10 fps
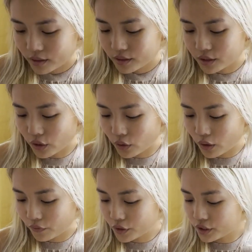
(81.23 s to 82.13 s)
So
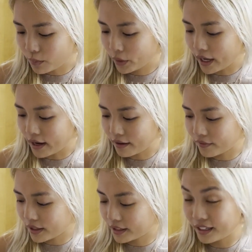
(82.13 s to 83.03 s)
first up we have
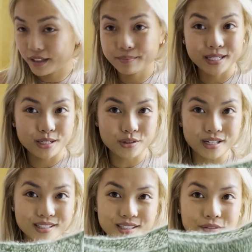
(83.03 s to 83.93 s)
the mini
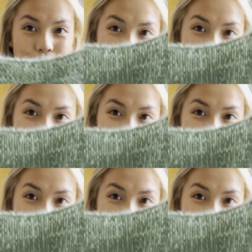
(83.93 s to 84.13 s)
dress, the first